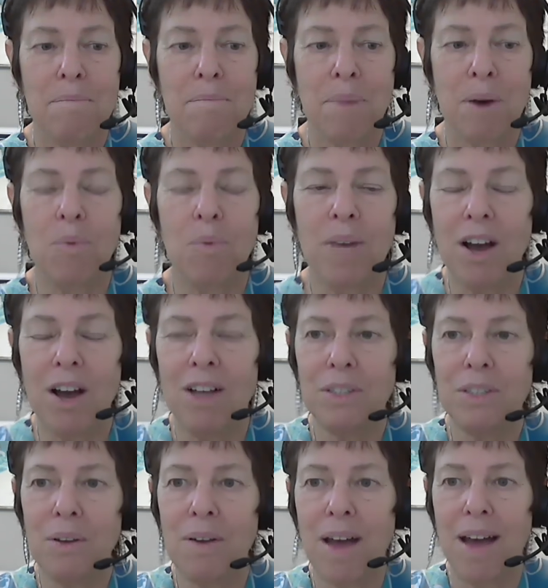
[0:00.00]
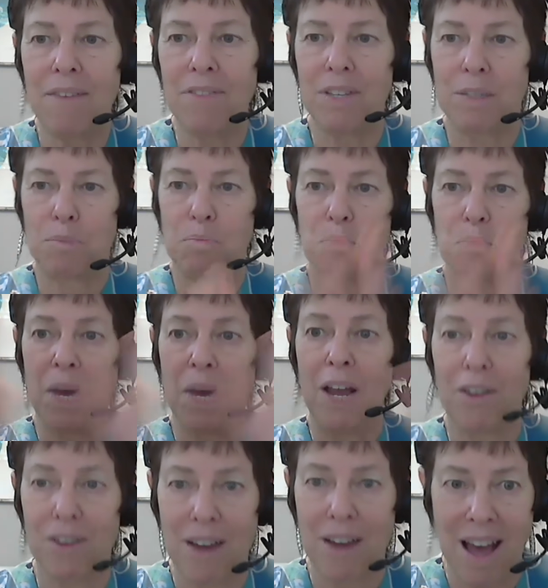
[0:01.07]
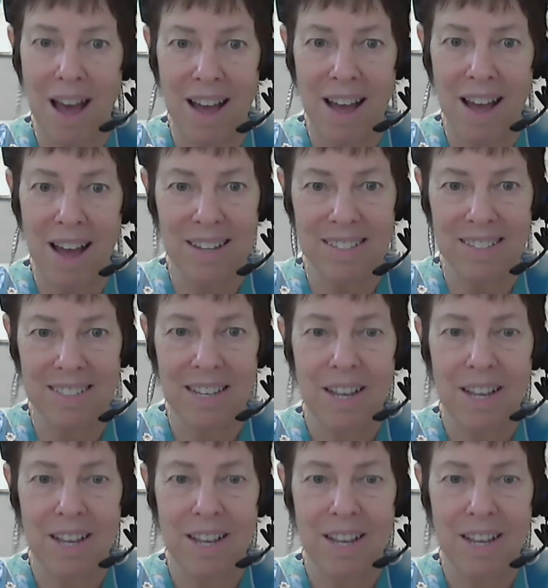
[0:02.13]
But we also have this paradox.